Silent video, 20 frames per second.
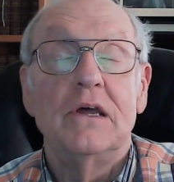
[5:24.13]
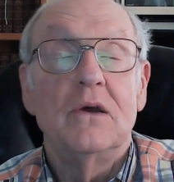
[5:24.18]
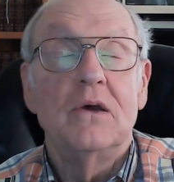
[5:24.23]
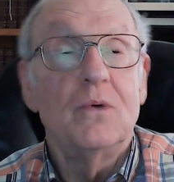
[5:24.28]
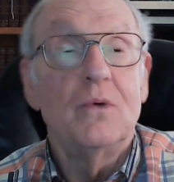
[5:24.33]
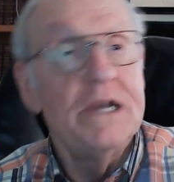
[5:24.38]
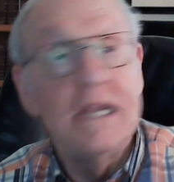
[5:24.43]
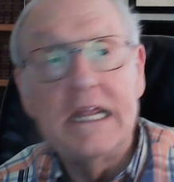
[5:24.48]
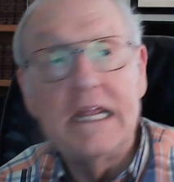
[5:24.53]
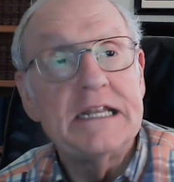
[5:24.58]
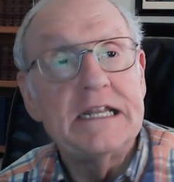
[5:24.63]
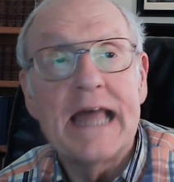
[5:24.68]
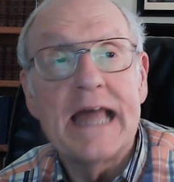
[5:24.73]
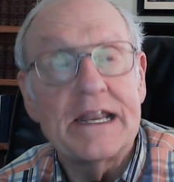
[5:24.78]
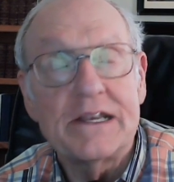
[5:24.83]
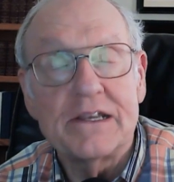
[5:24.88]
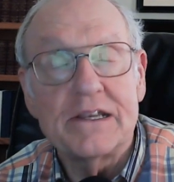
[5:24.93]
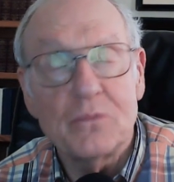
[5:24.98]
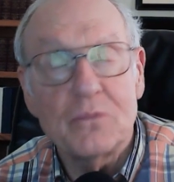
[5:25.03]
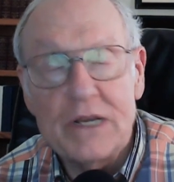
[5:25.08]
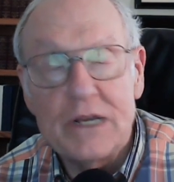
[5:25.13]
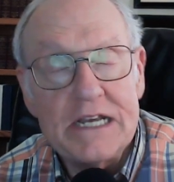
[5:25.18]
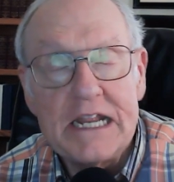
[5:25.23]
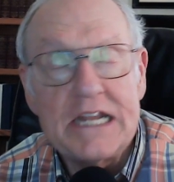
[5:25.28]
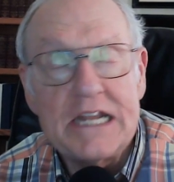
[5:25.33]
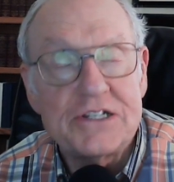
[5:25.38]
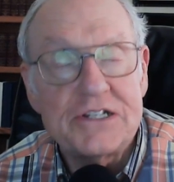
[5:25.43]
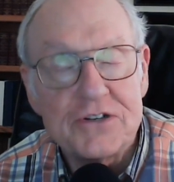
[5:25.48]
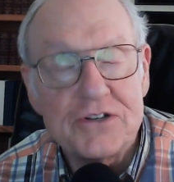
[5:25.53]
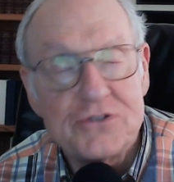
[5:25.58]
We need
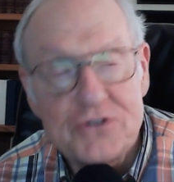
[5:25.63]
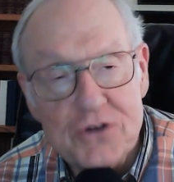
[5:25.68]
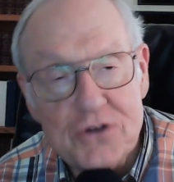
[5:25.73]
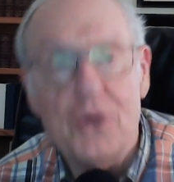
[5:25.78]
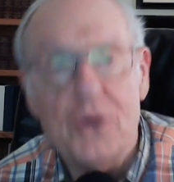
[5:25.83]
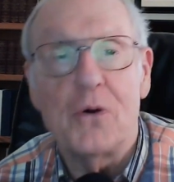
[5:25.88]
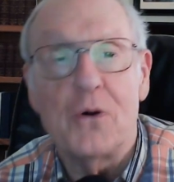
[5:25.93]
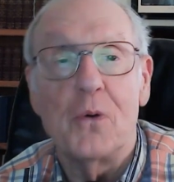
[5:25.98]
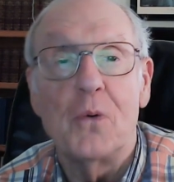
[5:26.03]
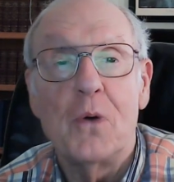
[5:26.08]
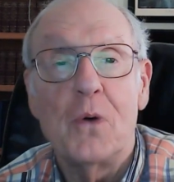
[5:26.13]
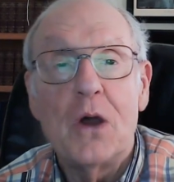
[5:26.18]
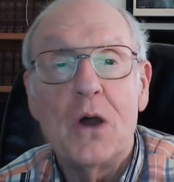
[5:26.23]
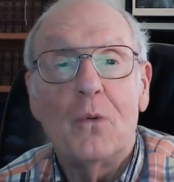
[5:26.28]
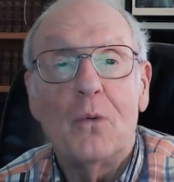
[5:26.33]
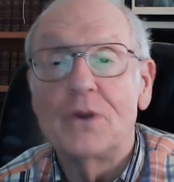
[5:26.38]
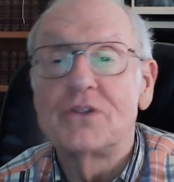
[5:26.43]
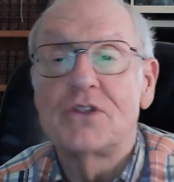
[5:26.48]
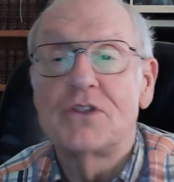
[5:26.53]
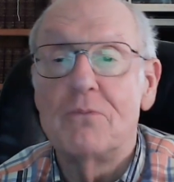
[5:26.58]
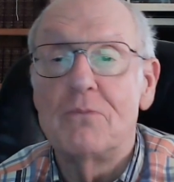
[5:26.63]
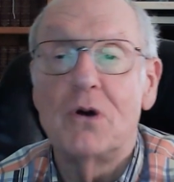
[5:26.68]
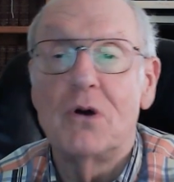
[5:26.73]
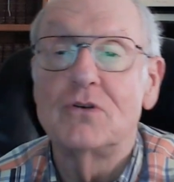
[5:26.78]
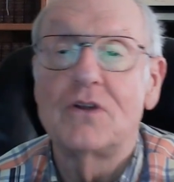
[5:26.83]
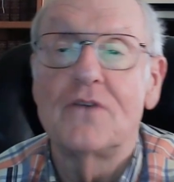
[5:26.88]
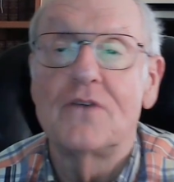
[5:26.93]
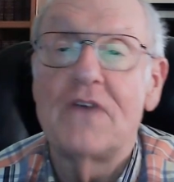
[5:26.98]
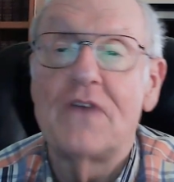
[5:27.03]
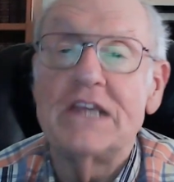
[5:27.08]
to know what the
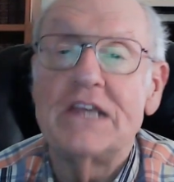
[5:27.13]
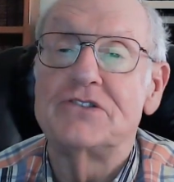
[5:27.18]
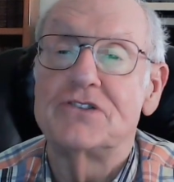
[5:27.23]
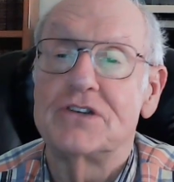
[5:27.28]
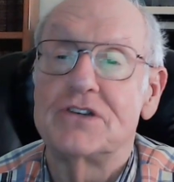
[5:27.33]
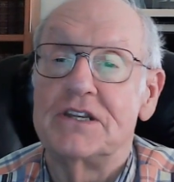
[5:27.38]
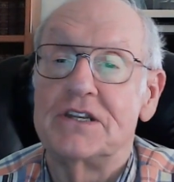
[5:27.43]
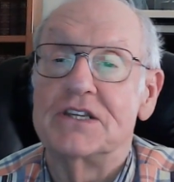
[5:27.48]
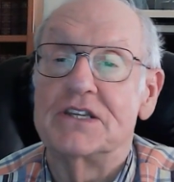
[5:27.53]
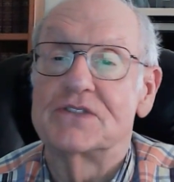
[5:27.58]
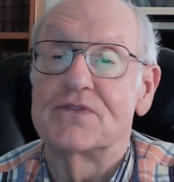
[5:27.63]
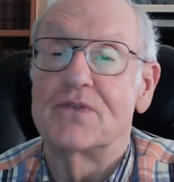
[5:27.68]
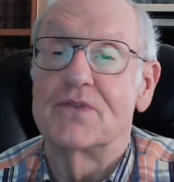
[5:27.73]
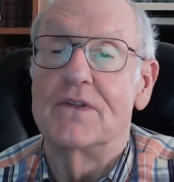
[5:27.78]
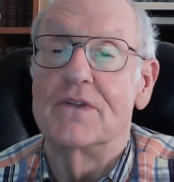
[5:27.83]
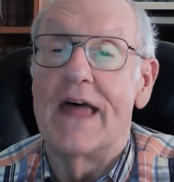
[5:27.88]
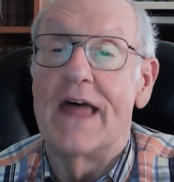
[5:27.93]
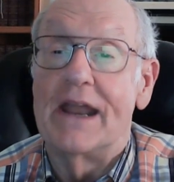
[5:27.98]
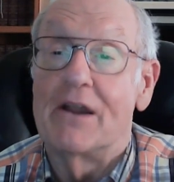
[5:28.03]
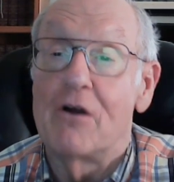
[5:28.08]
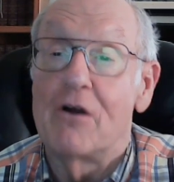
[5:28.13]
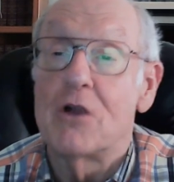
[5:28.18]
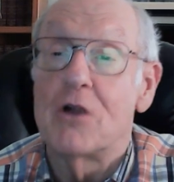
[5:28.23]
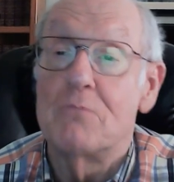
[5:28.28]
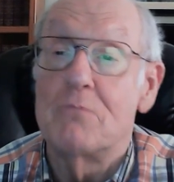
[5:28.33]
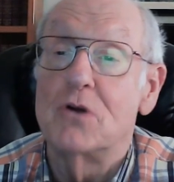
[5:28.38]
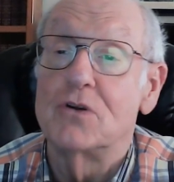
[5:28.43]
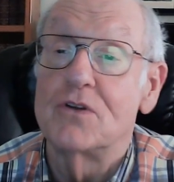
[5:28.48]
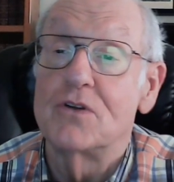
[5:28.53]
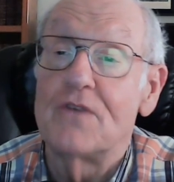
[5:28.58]
motivation is for that. Our
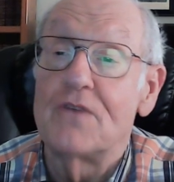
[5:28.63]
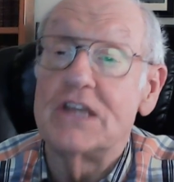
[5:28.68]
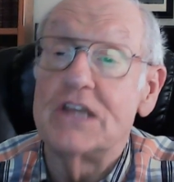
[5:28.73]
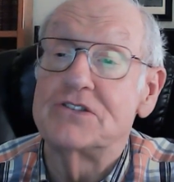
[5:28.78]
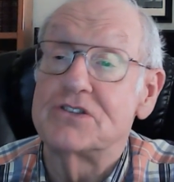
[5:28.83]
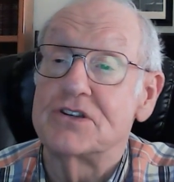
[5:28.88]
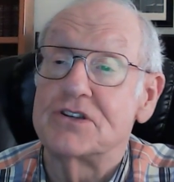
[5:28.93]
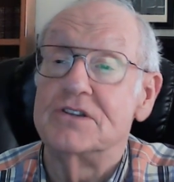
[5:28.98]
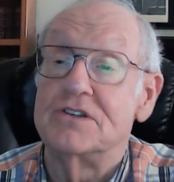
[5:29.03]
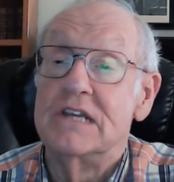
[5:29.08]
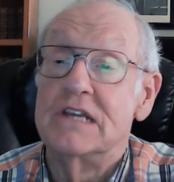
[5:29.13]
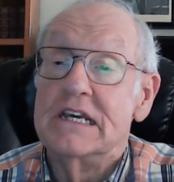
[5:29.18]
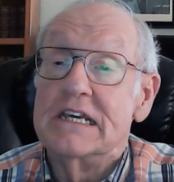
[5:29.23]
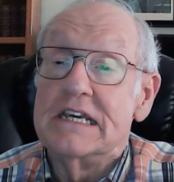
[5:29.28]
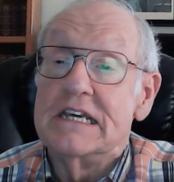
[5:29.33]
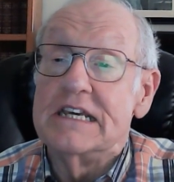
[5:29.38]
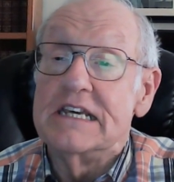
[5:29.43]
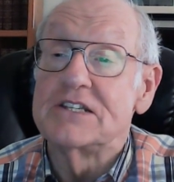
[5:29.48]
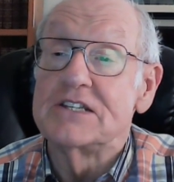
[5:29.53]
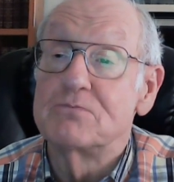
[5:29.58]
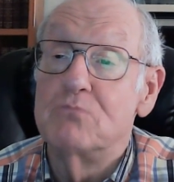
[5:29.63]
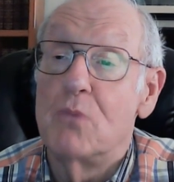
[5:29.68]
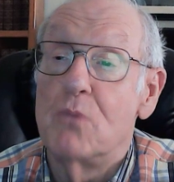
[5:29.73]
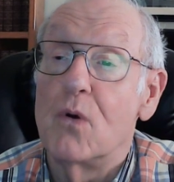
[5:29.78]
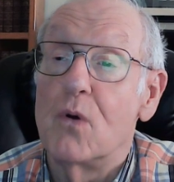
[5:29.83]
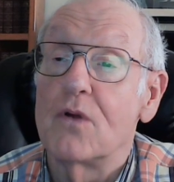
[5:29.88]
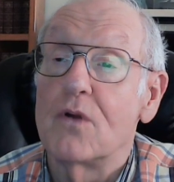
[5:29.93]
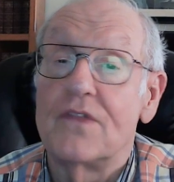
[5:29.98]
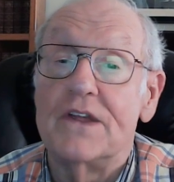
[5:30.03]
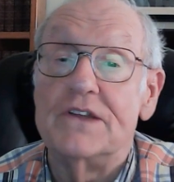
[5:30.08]
motivation is
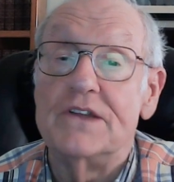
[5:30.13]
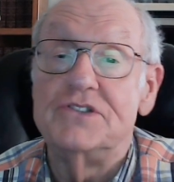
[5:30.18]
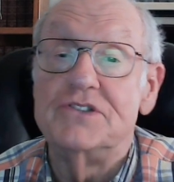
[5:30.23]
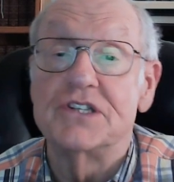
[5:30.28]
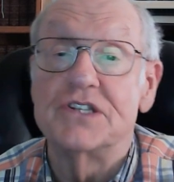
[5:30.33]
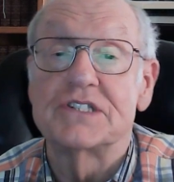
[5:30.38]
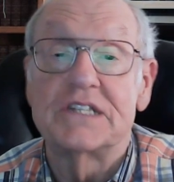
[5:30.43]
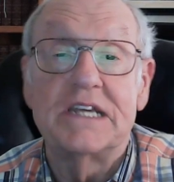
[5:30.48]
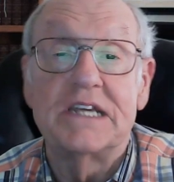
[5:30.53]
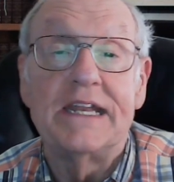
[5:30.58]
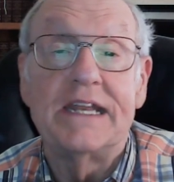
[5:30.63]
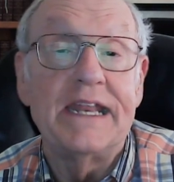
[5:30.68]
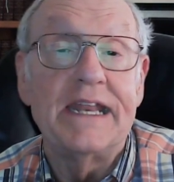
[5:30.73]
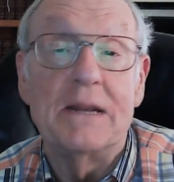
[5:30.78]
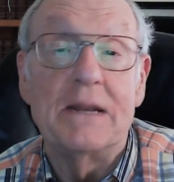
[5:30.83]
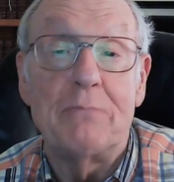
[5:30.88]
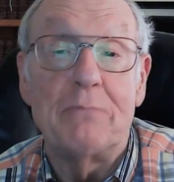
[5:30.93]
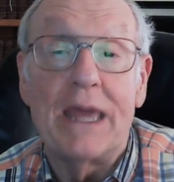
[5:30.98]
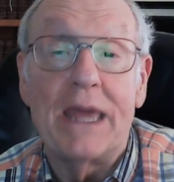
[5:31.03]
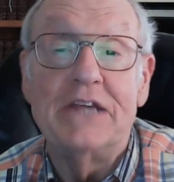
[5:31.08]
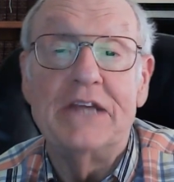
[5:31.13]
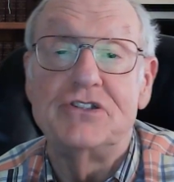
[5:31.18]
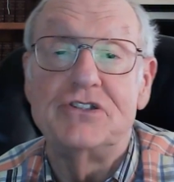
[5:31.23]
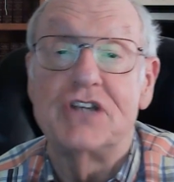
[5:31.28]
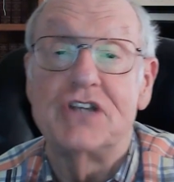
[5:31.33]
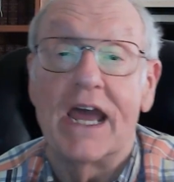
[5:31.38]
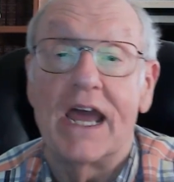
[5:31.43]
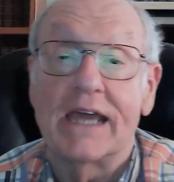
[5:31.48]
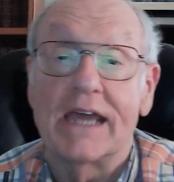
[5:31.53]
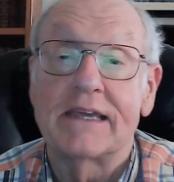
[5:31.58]
more than just getting a
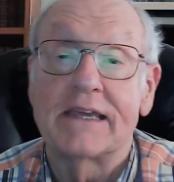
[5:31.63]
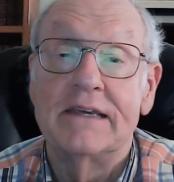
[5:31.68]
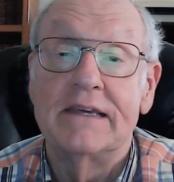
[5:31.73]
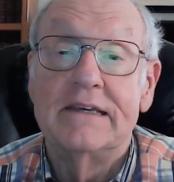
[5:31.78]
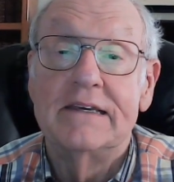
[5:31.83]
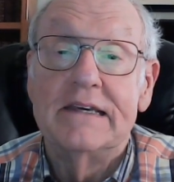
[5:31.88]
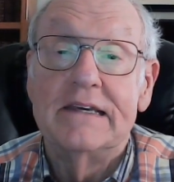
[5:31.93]
paycheck.